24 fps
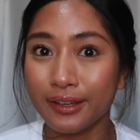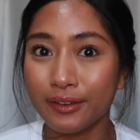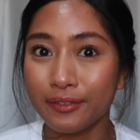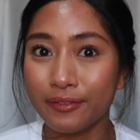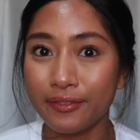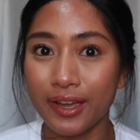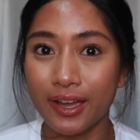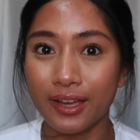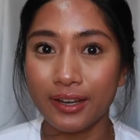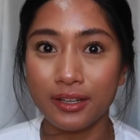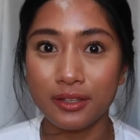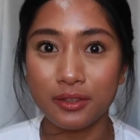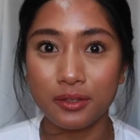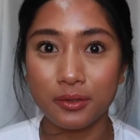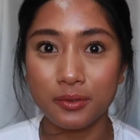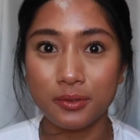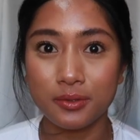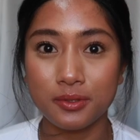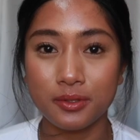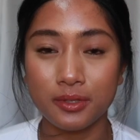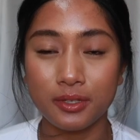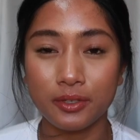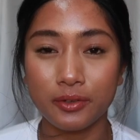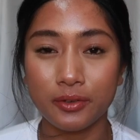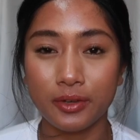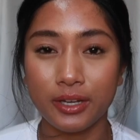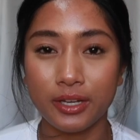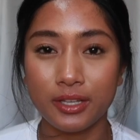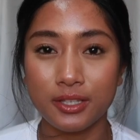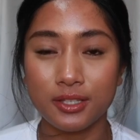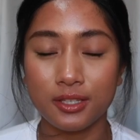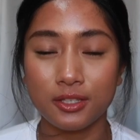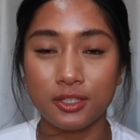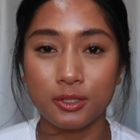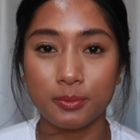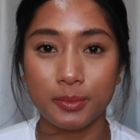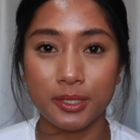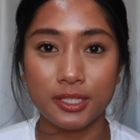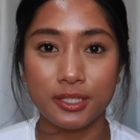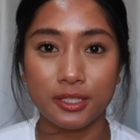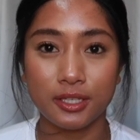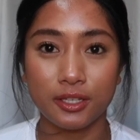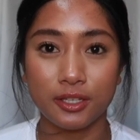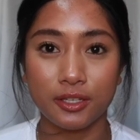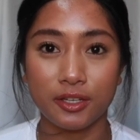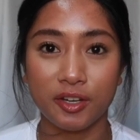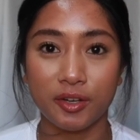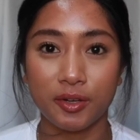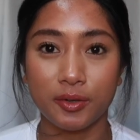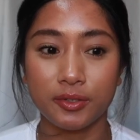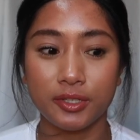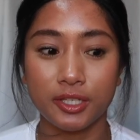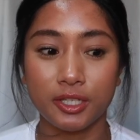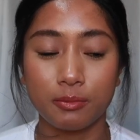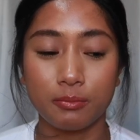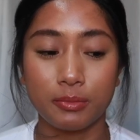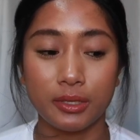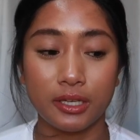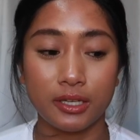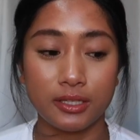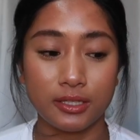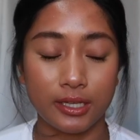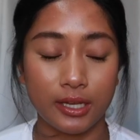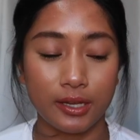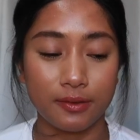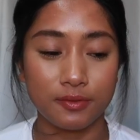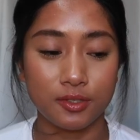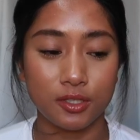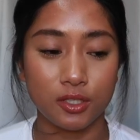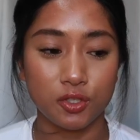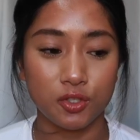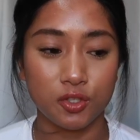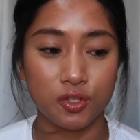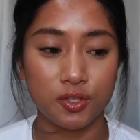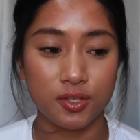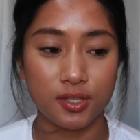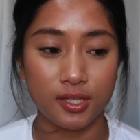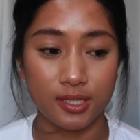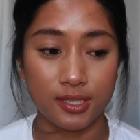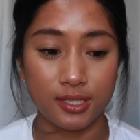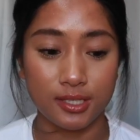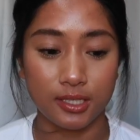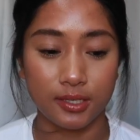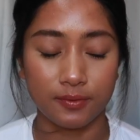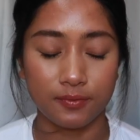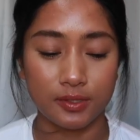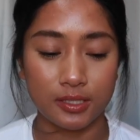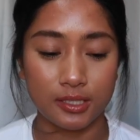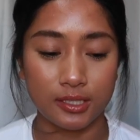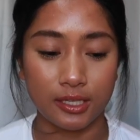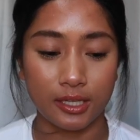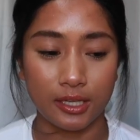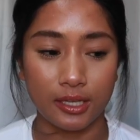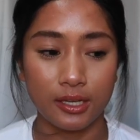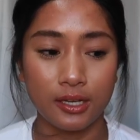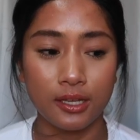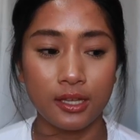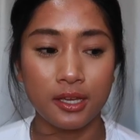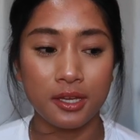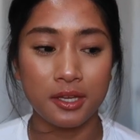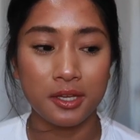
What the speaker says: of adding those ingredients into my skincare routine because I have such sensitive skin.